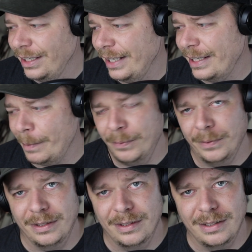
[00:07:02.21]
at that
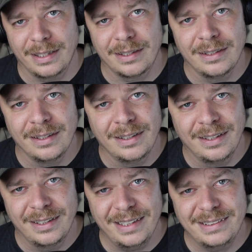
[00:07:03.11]
point. Like,
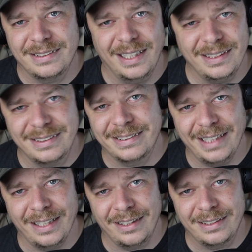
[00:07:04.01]
that's
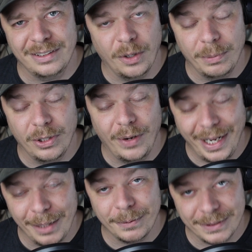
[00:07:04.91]
insane. It didn't go below
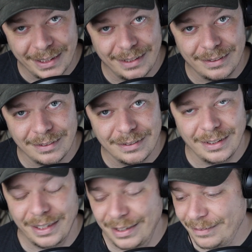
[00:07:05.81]
80%.
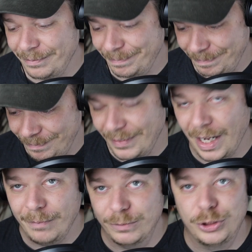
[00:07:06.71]
Like,
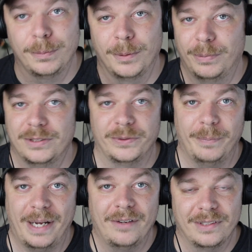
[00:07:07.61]
I'm super impressed with the
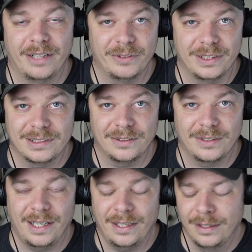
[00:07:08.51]
battery life on this little
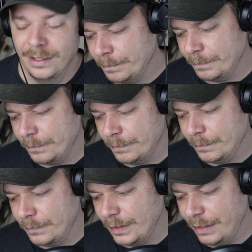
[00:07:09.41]
guy.
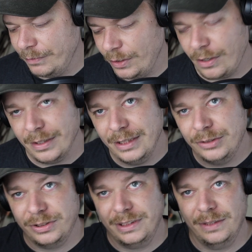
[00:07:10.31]
If you're at all
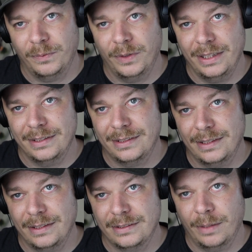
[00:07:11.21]
interested in one of these
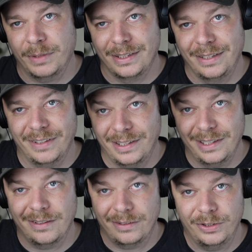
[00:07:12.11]
things, I'm going to leave a
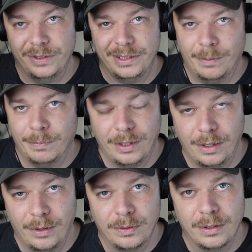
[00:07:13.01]
link to it down
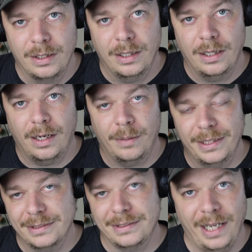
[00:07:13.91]
below. It
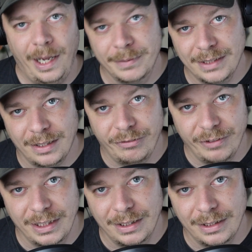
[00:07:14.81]
is an Amazon
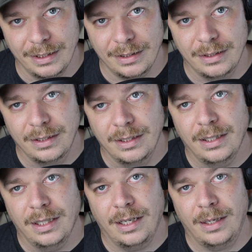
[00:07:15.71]
affiliate link.
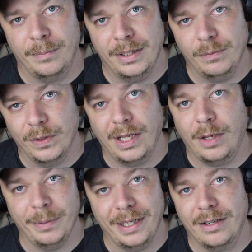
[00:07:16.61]
It will
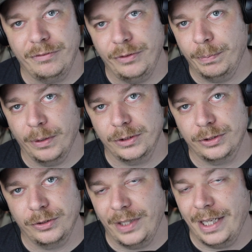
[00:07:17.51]
help me out if you
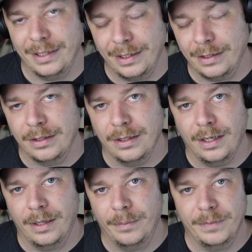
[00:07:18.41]
purchase through that link.
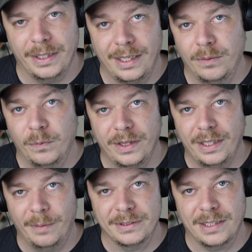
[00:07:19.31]
Again, with
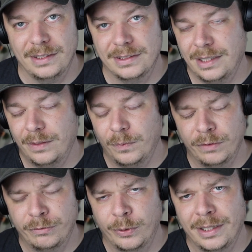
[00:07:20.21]
Amazon, it's like
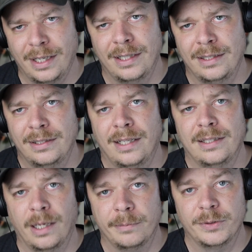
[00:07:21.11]
$149.99.
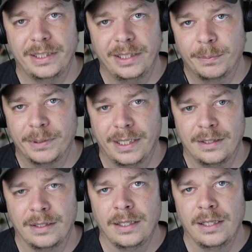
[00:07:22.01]
It comes with the year plan,